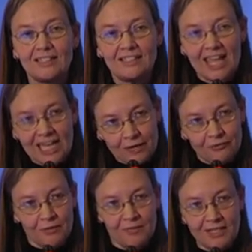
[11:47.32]
taking
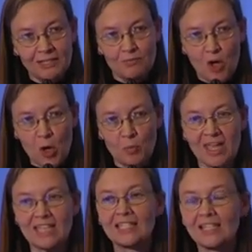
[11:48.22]
from this
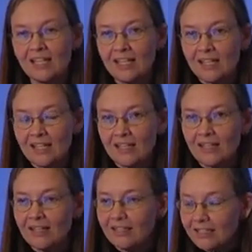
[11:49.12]
moment
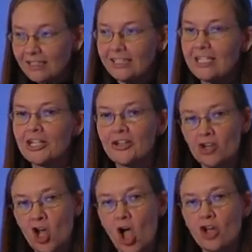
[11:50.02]
clear,
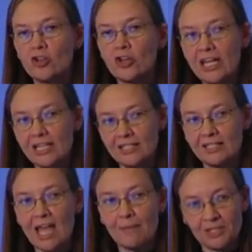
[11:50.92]
concrete
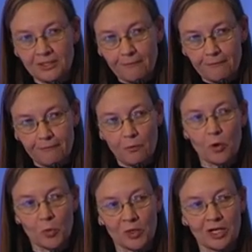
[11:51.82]
steps
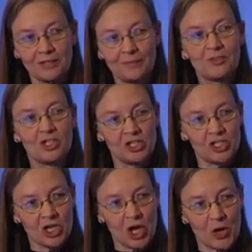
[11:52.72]
forward to
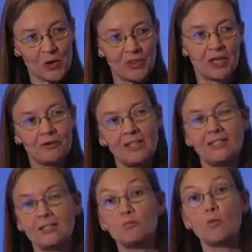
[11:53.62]
show that
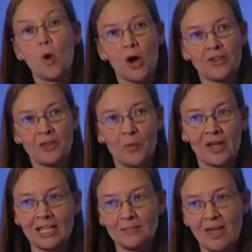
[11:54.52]
Greece is more than
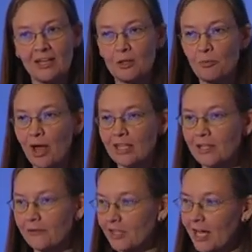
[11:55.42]
what has been in the press
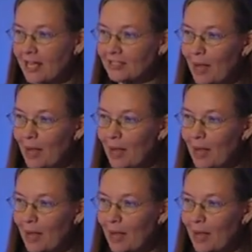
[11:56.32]
over the last